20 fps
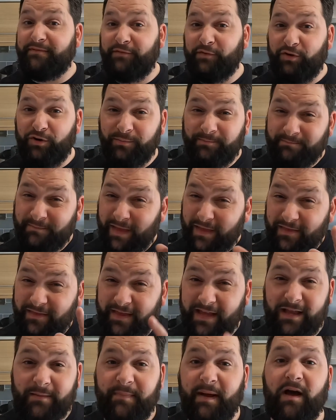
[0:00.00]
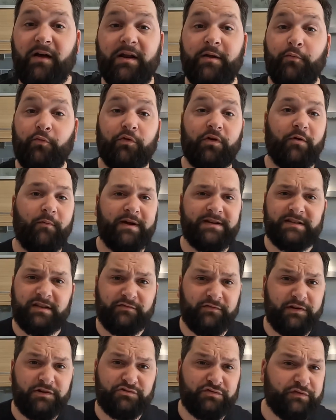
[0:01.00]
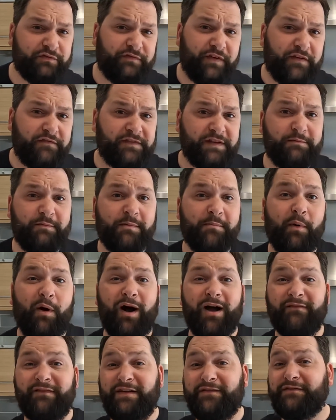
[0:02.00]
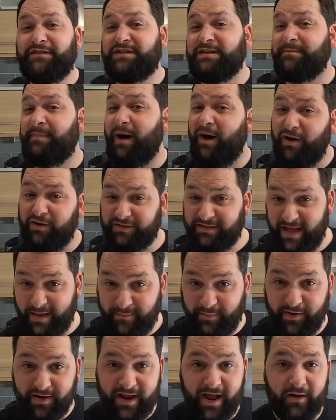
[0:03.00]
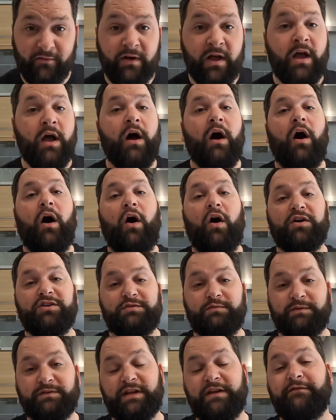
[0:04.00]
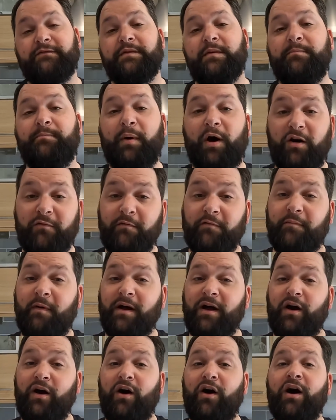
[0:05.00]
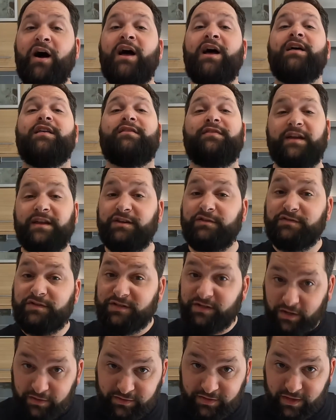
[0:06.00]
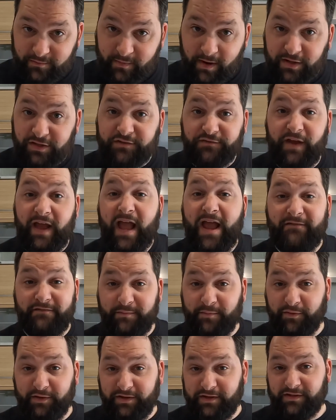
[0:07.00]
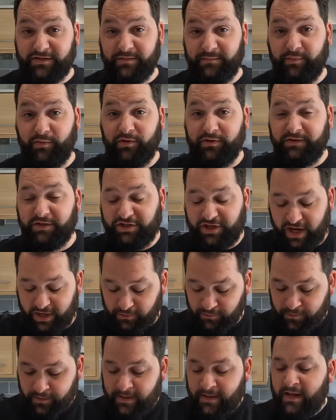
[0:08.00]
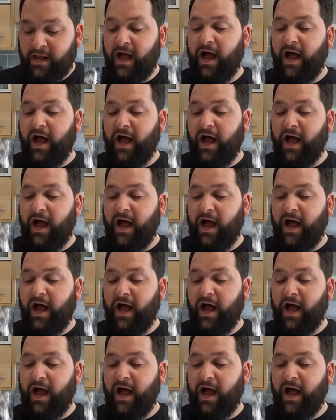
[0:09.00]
before, think about it. We're on our way to 350. We might have even surpassed that by now. I just want to say from the bottom of my heart, thank you so, so much for everybody that supported the channel.